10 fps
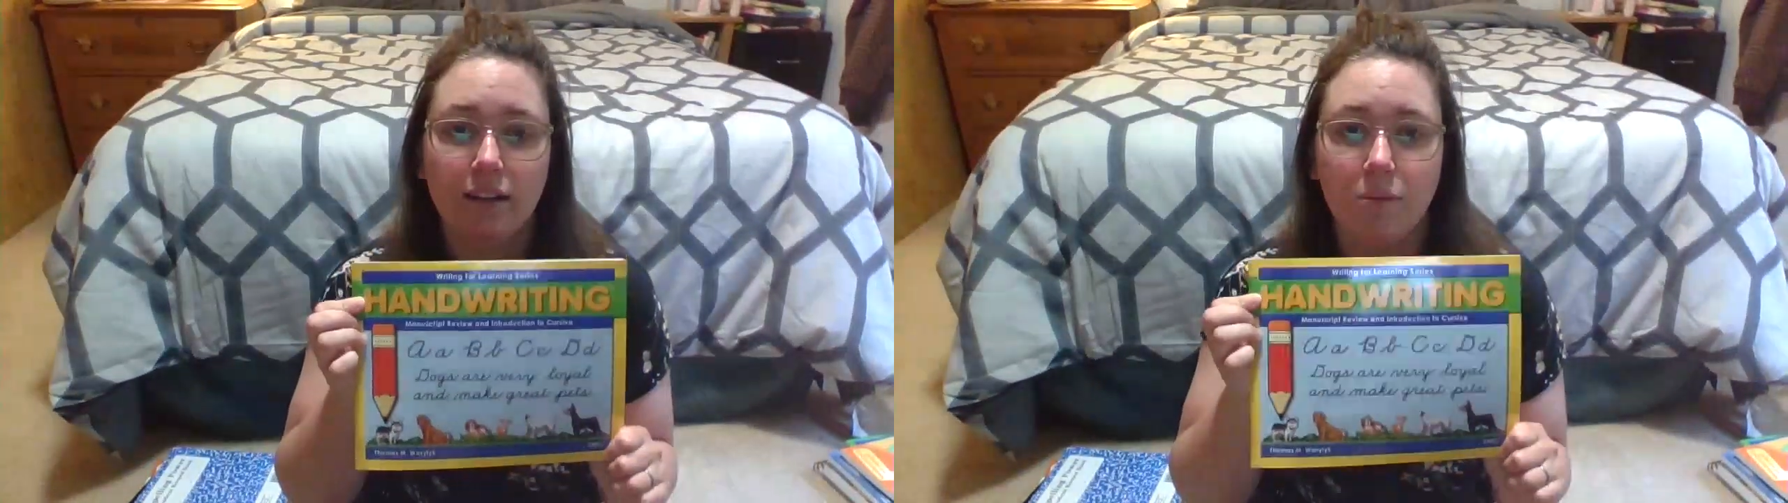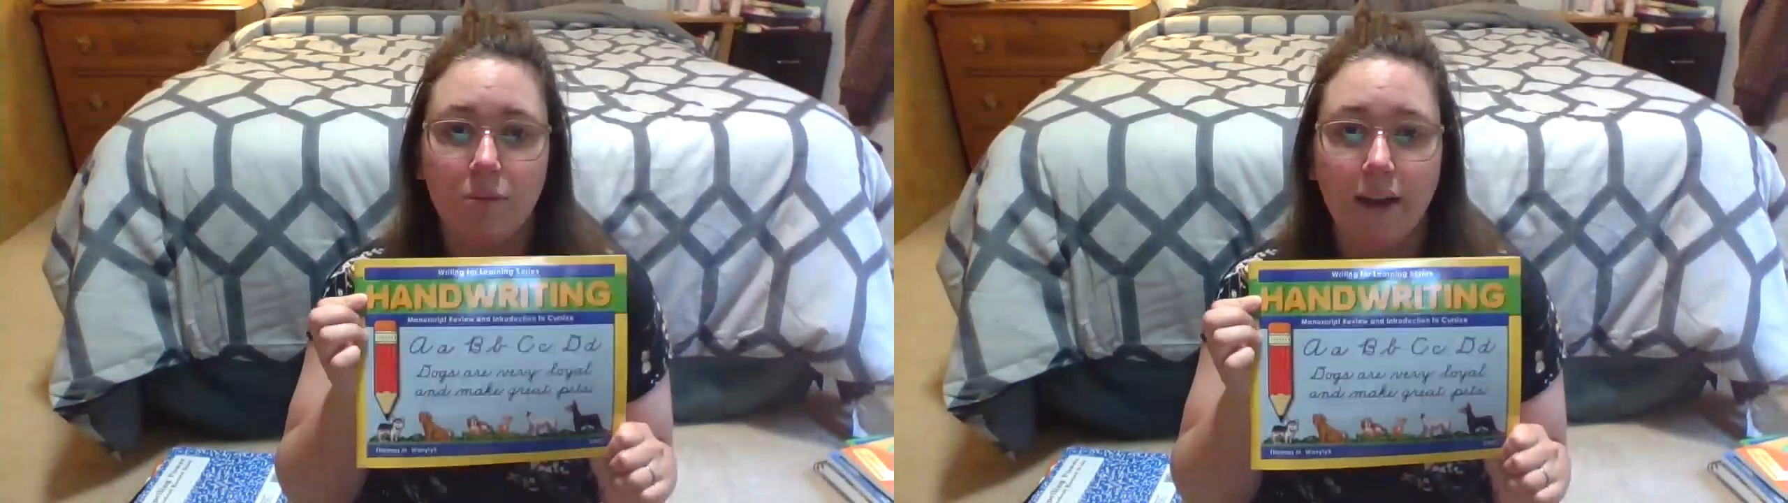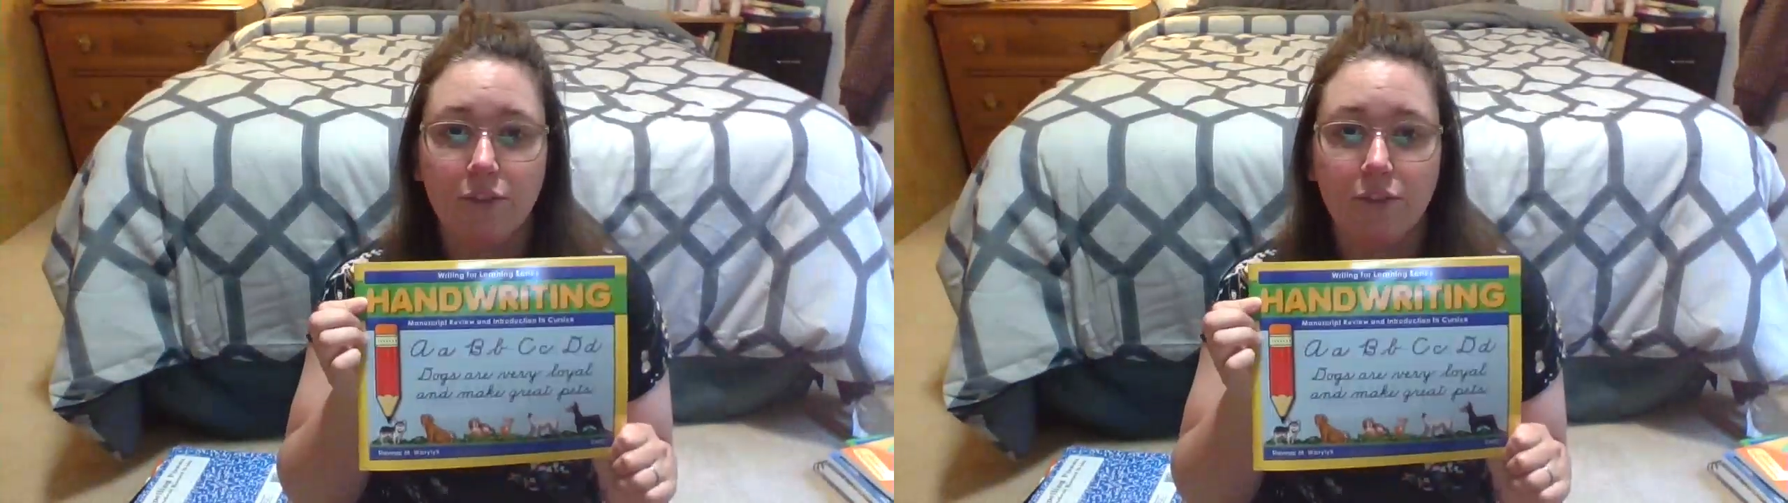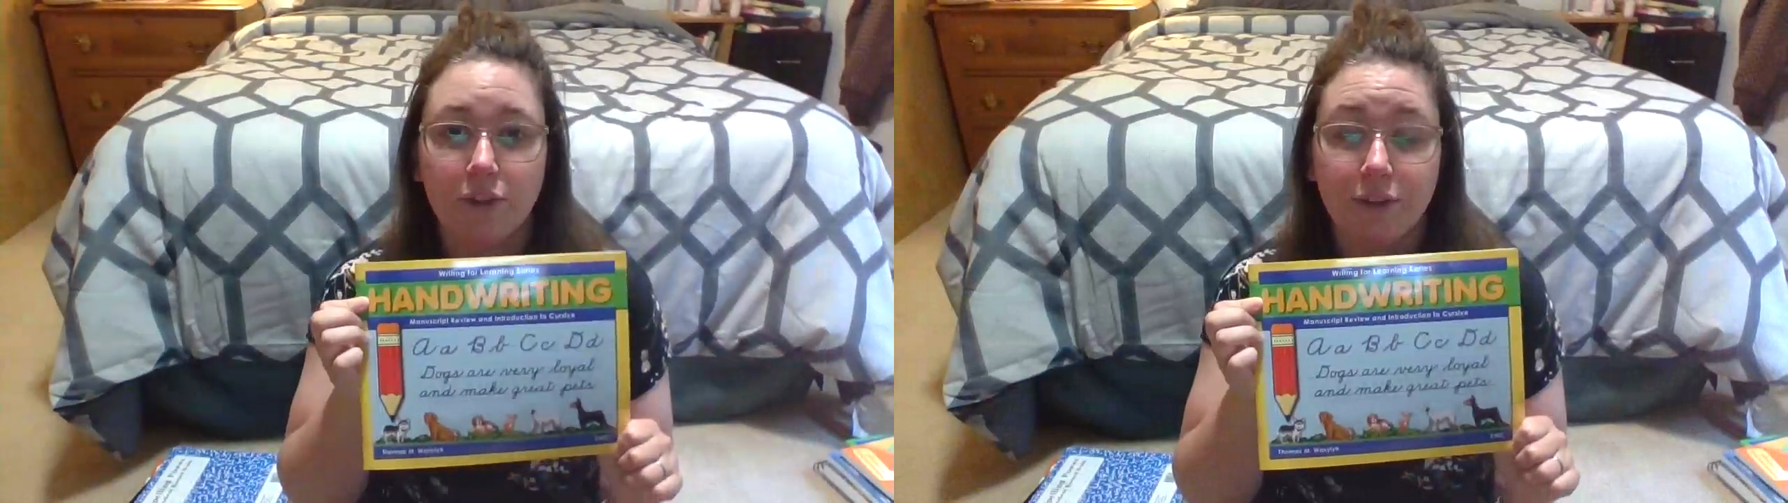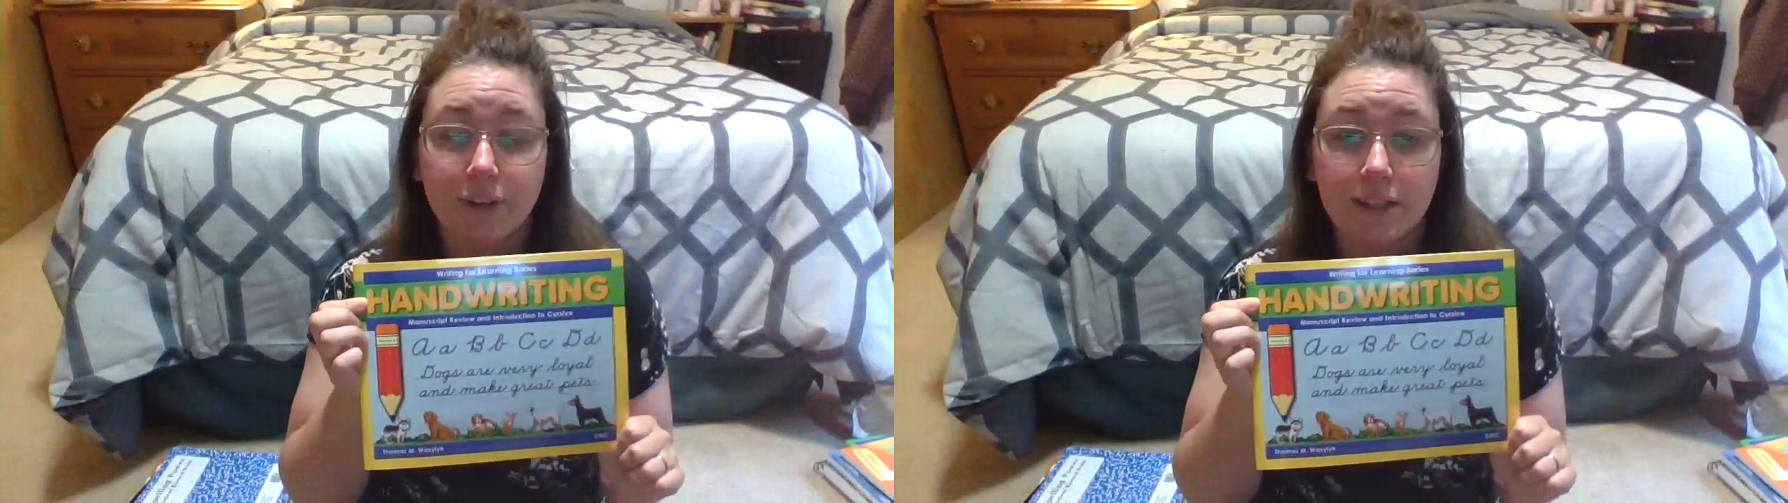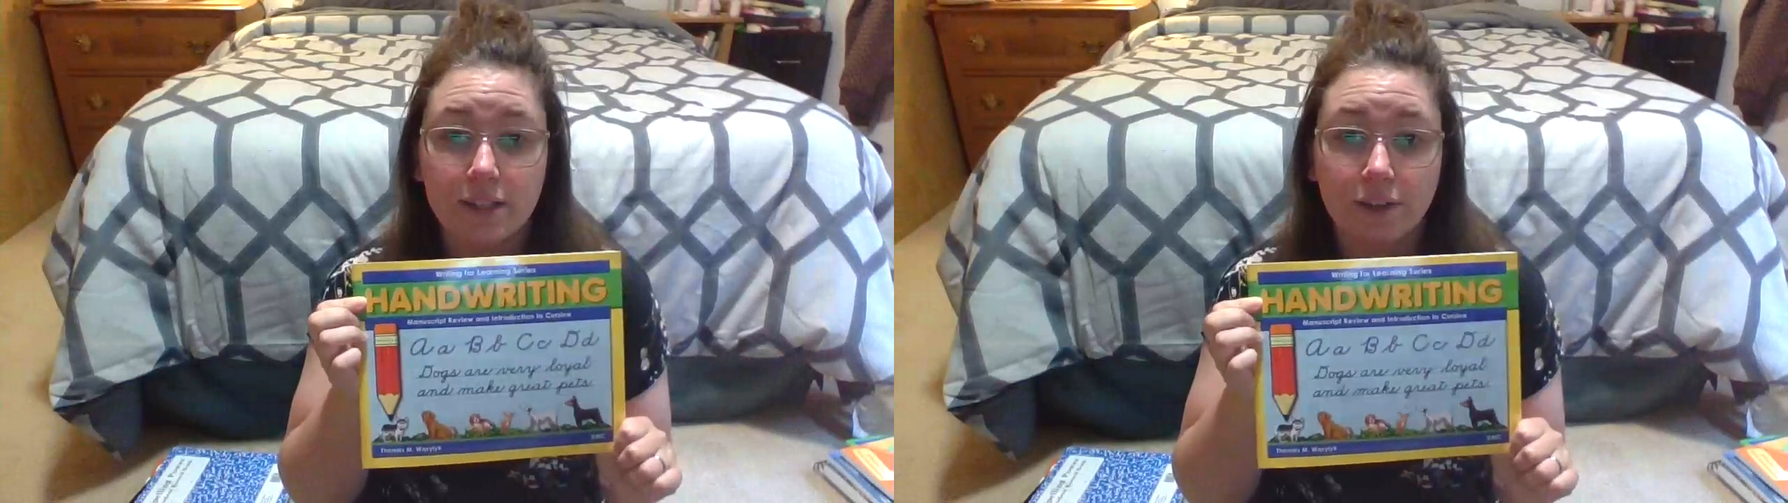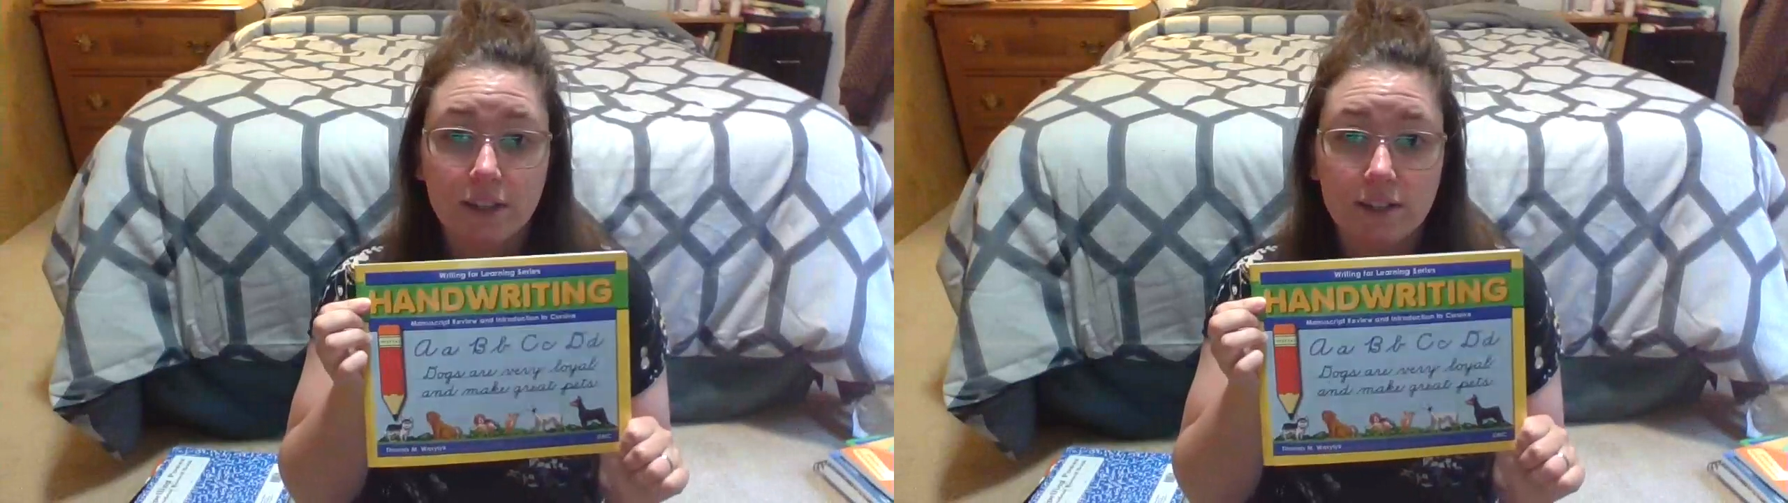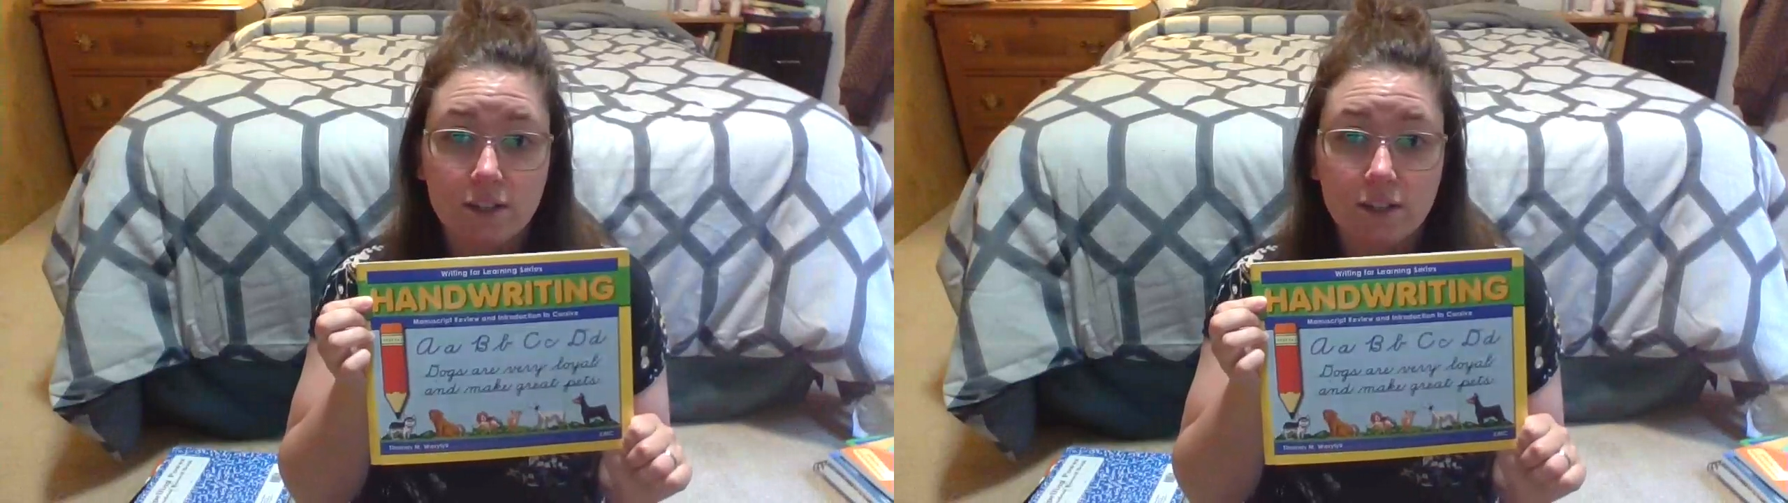Writing for Learning series.